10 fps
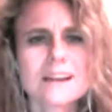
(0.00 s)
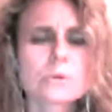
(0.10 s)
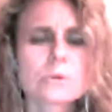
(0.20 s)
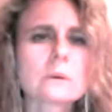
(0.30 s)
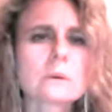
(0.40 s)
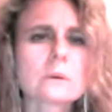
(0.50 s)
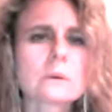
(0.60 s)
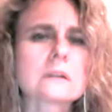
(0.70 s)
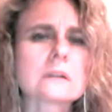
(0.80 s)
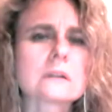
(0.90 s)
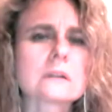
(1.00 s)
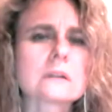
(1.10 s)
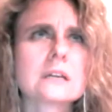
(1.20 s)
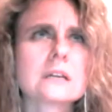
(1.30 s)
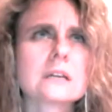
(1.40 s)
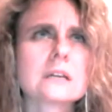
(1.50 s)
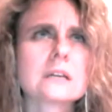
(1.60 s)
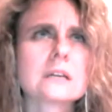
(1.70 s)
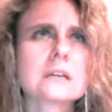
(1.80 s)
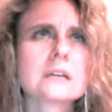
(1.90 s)
that's cool.
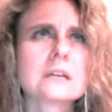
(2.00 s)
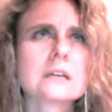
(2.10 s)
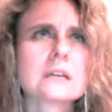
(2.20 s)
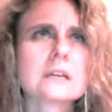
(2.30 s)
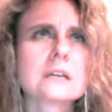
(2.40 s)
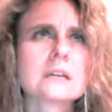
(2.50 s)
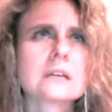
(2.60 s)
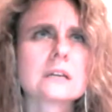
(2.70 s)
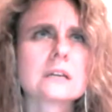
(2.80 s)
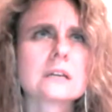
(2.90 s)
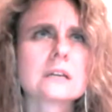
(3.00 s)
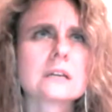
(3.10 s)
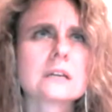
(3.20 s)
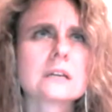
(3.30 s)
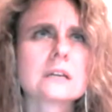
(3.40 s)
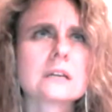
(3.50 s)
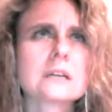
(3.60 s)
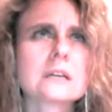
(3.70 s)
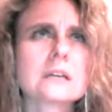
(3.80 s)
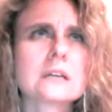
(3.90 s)
What about
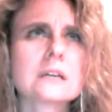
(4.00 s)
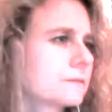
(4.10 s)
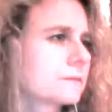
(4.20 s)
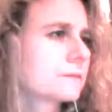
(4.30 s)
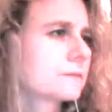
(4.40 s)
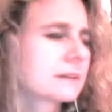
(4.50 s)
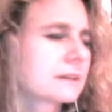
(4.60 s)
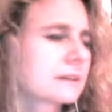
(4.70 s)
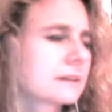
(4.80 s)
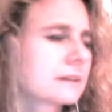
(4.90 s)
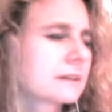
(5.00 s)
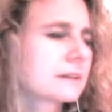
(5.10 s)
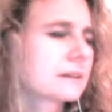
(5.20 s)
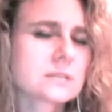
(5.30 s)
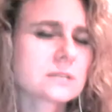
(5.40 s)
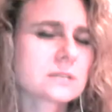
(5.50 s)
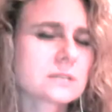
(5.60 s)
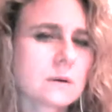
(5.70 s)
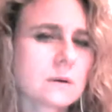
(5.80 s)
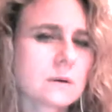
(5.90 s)
self-healing then? We talked a lot
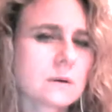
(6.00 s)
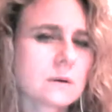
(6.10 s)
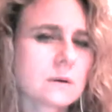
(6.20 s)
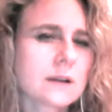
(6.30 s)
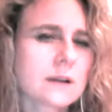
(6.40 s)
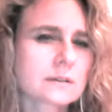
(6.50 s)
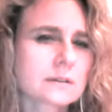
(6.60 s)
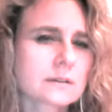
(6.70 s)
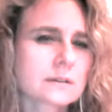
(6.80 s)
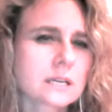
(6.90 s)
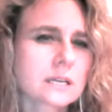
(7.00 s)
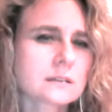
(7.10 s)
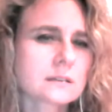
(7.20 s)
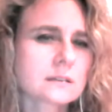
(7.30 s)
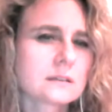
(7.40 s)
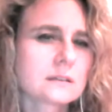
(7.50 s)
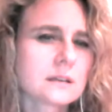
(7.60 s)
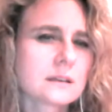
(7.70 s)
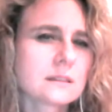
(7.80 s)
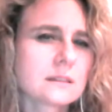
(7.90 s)
about monitoring and
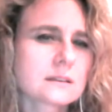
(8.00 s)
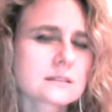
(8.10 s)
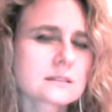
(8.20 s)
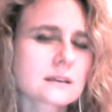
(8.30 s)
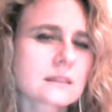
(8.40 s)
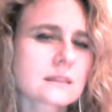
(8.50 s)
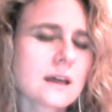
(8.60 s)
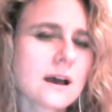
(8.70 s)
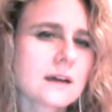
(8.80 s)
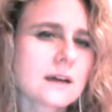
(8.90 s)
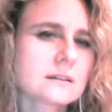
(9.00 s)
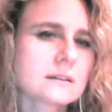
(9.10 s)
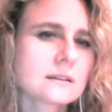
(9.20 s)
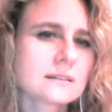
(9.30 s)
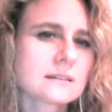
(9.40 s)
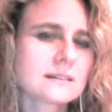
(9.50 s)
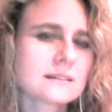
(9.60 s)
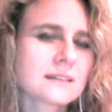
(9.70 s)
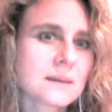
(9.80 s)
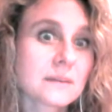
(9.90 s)
things like that. Anything that
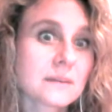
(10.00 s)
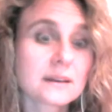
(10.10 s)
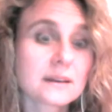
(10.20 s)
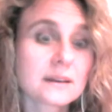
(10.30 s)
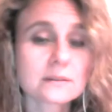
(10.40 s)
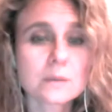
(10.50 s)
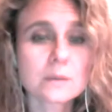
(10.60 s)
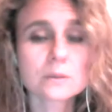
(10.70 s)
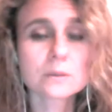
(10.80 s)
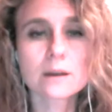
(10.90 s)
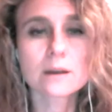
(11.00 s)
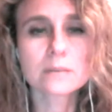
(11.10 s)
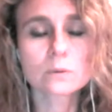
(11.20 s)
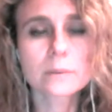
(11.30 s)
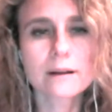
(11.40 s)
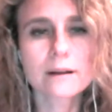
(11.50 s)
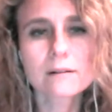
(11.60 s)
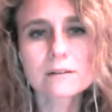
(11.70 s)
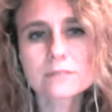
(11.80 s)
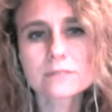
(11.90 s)
might be able to automate the repair
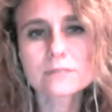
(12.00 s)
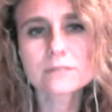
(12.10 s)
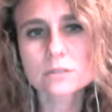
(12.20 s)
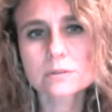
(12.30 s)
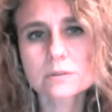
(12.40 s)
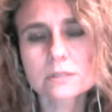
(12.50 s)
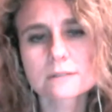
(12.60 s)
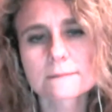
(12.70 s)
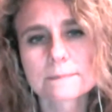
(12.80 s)
of issues?